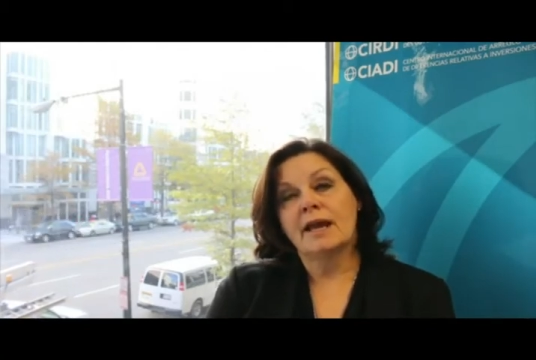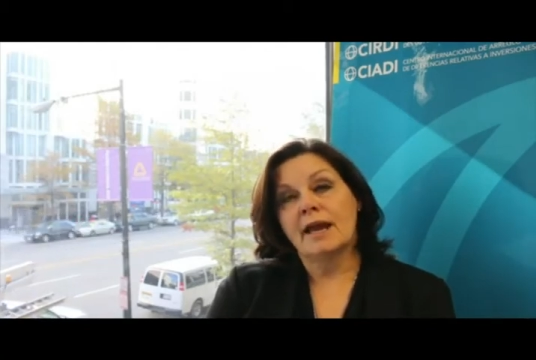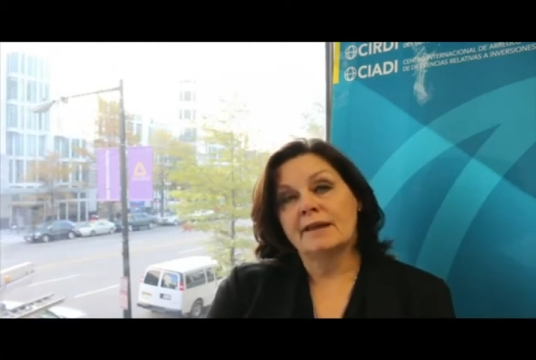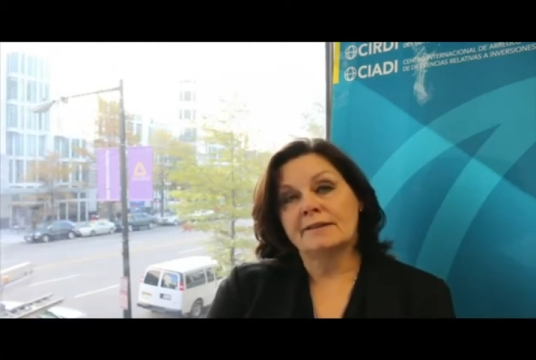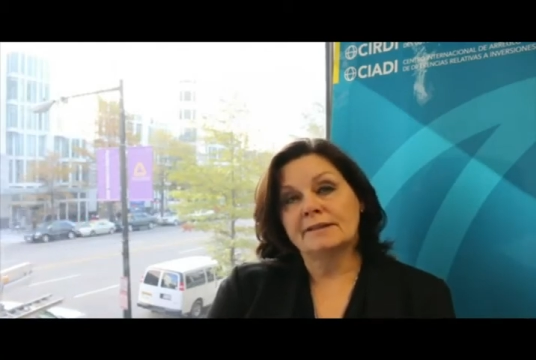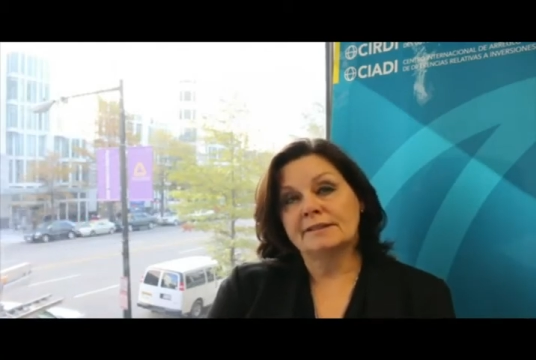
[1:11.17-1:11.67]

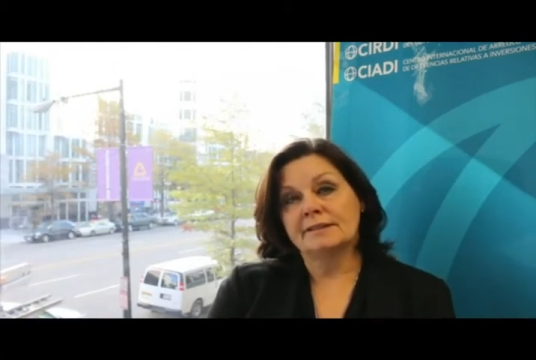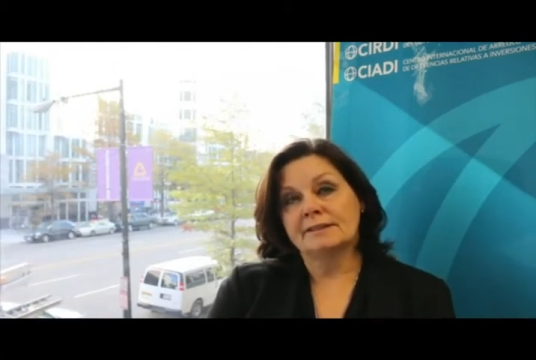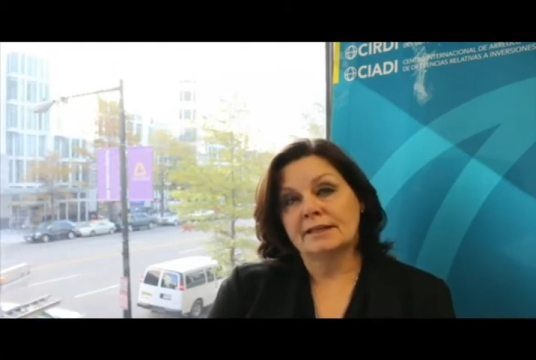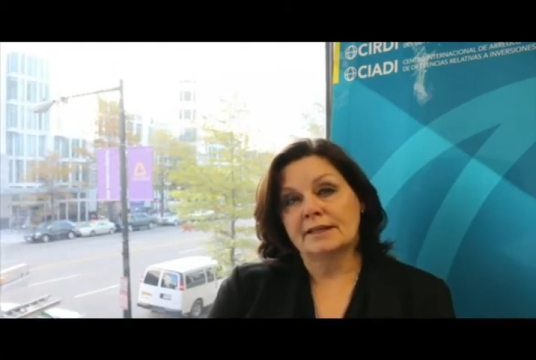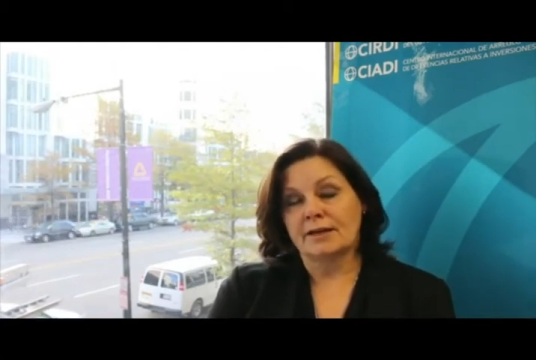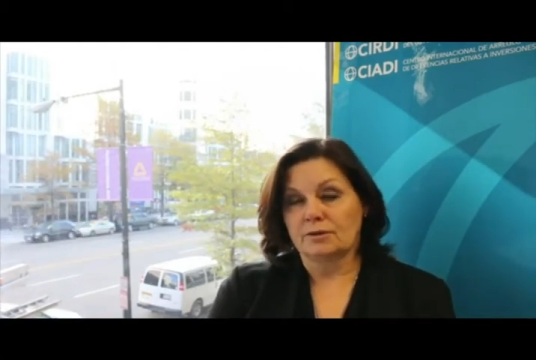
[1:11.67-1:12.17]
and this is
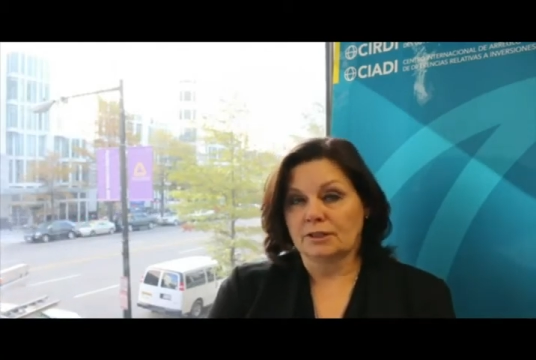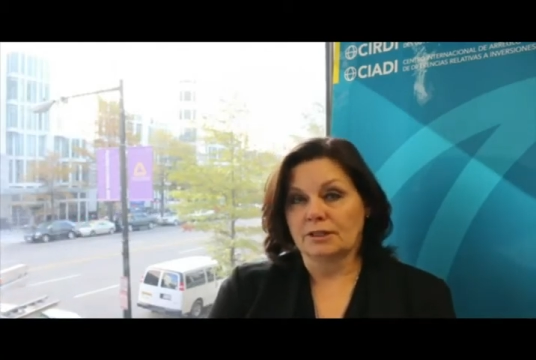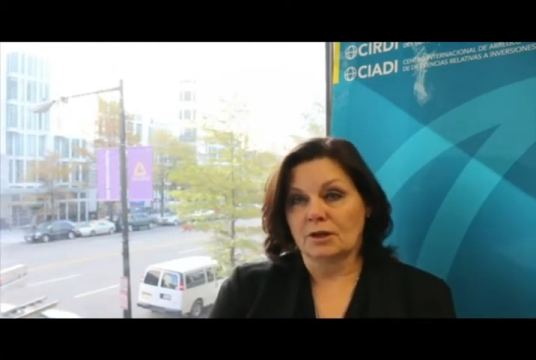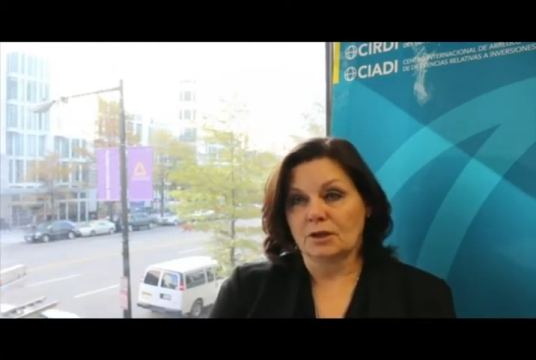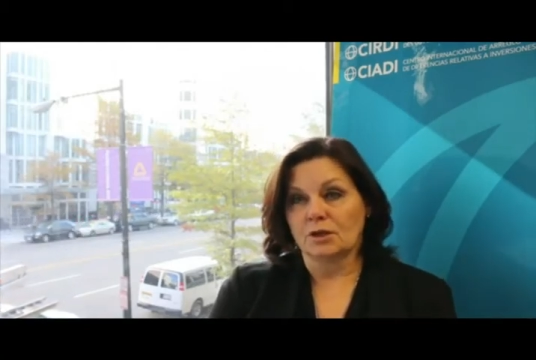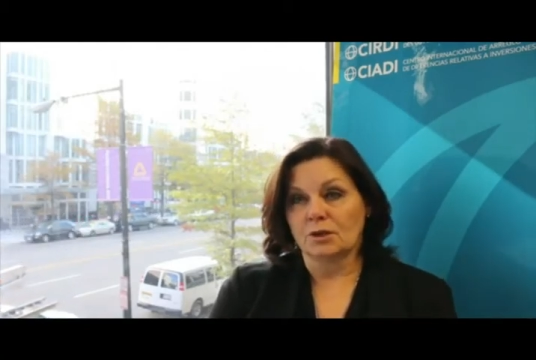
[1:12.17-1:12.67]
set out in
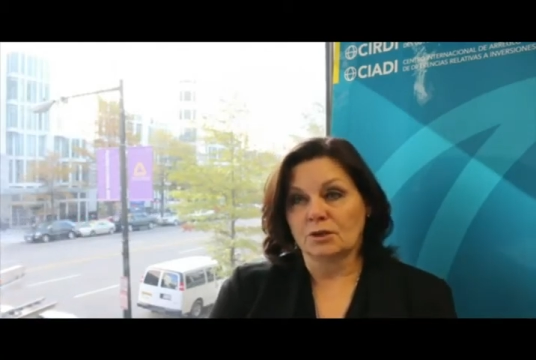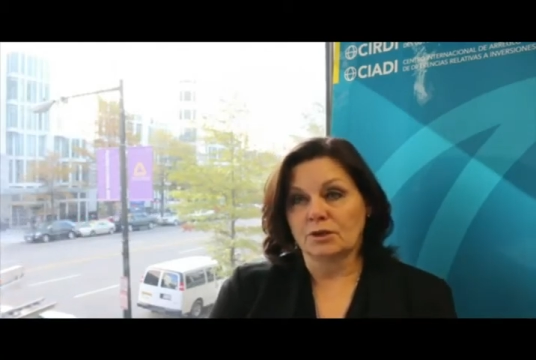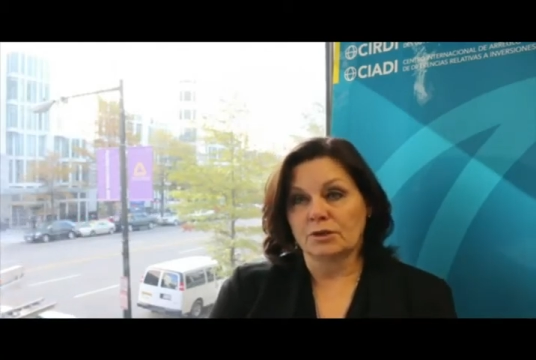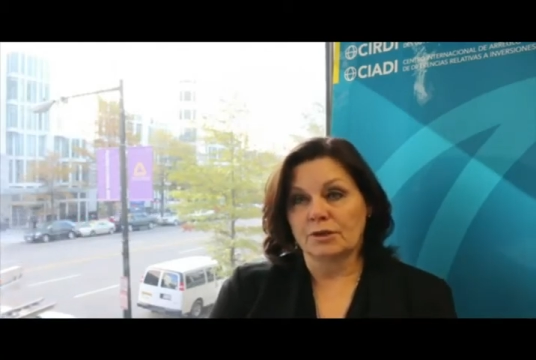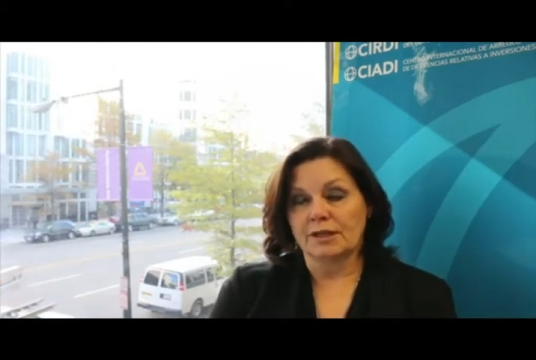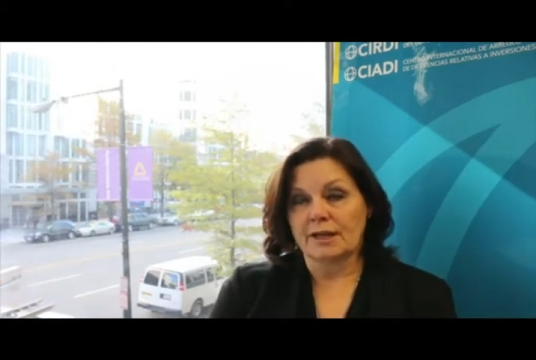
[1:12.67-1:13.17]
Article
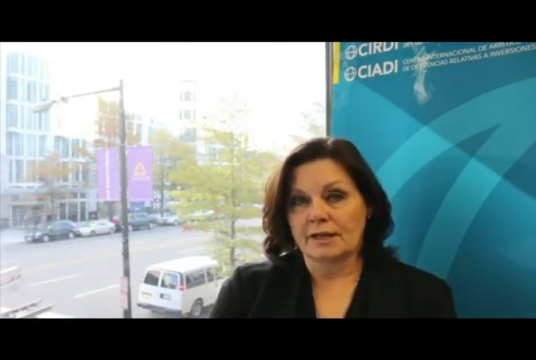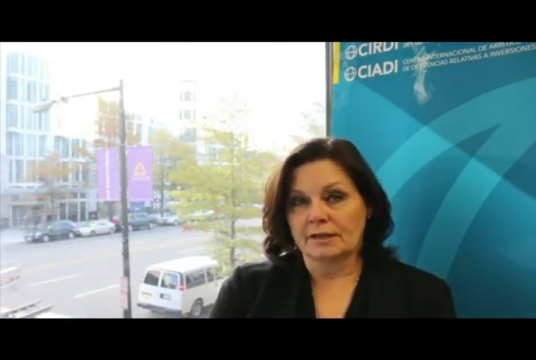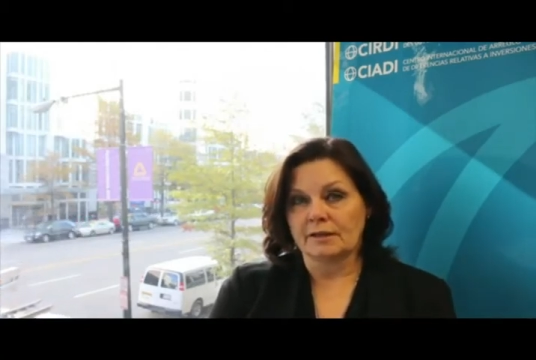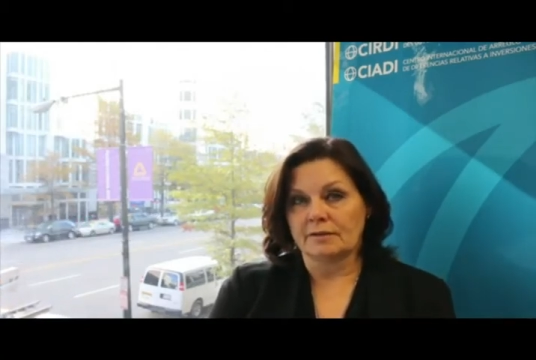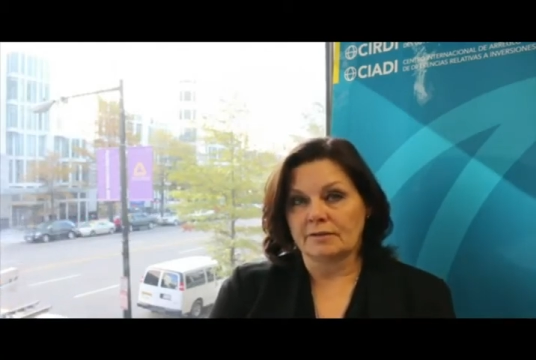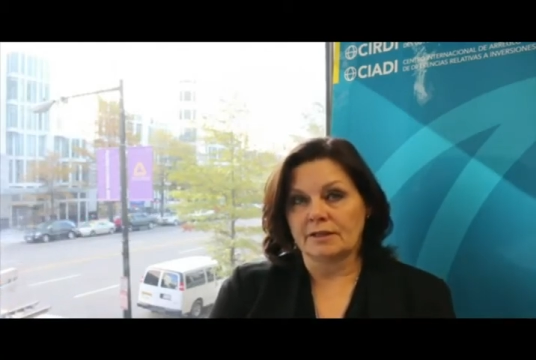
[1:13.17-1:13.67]
38
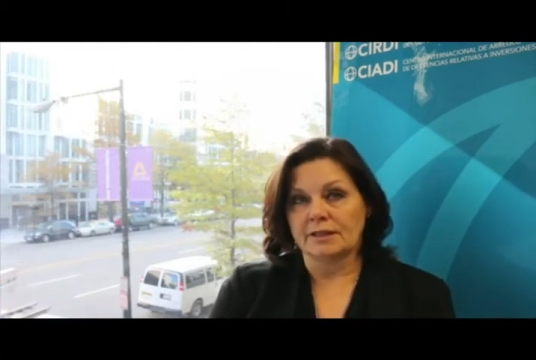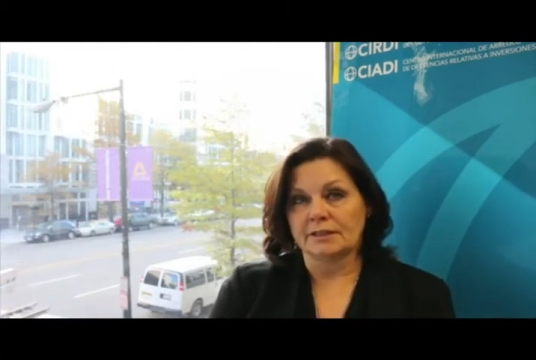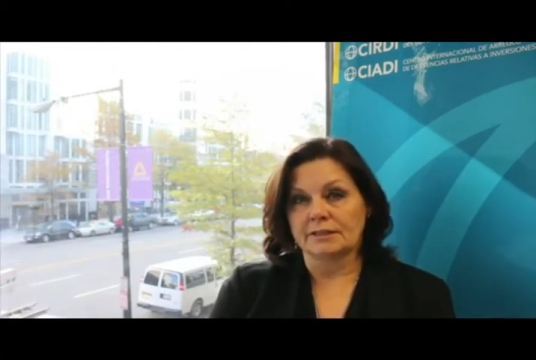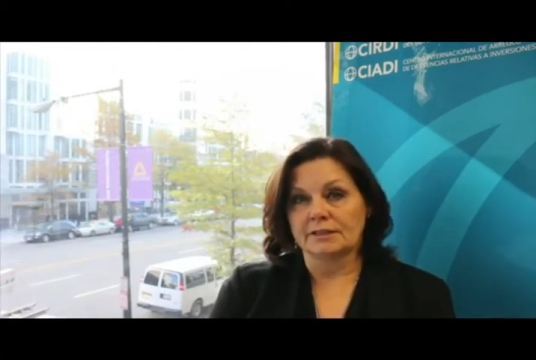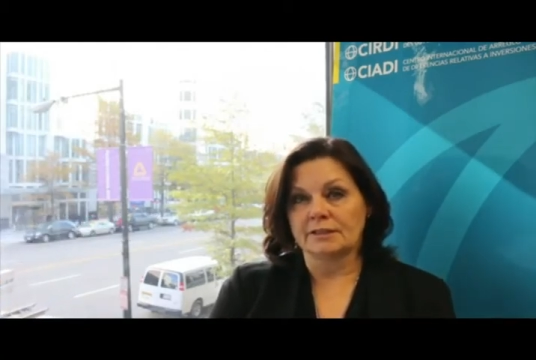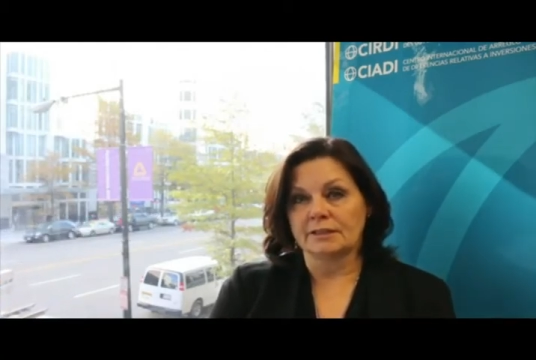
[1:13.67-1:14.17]
of the
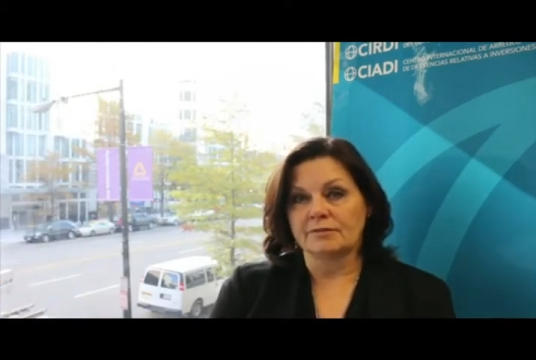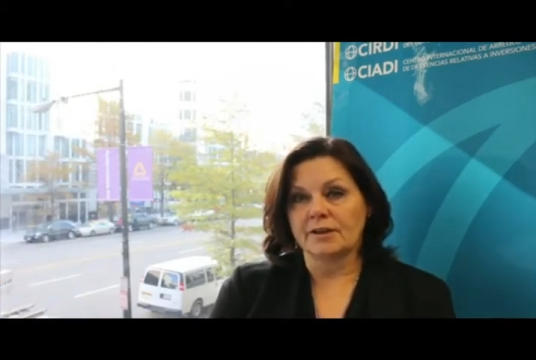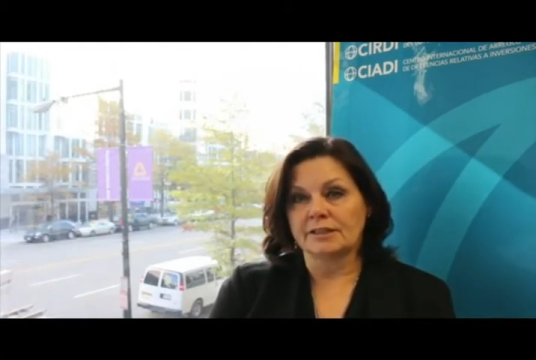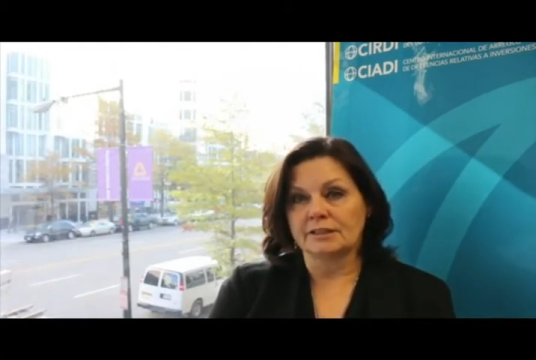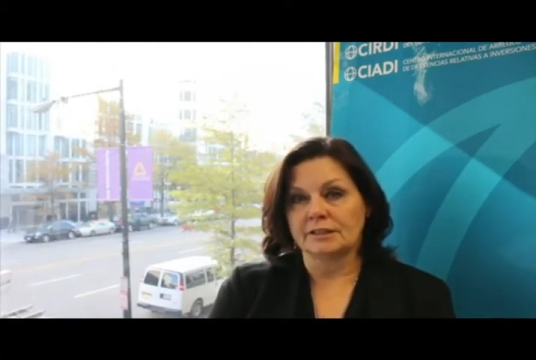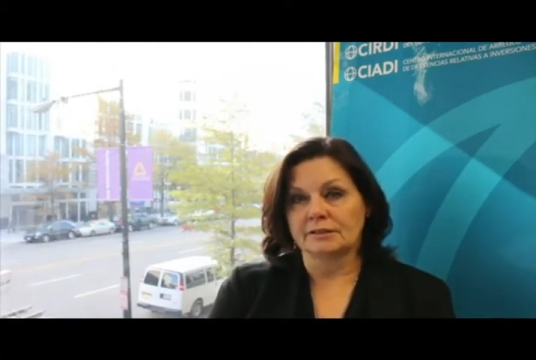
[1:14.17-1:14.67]
ICSID
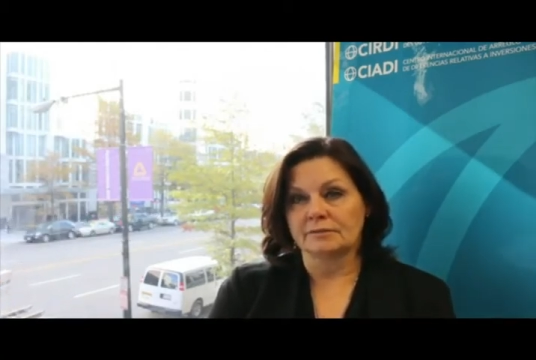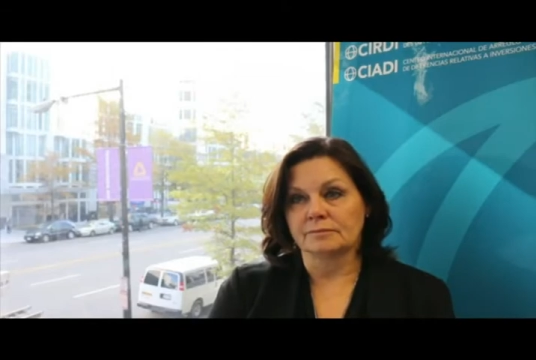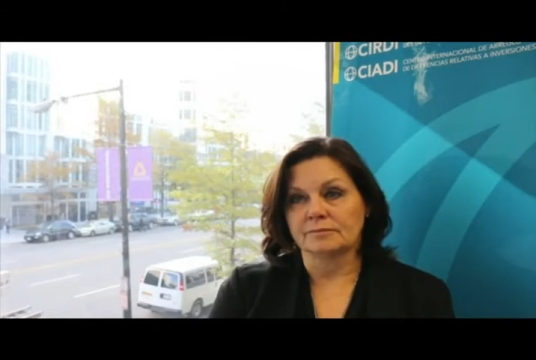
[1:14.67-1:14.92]
Convention.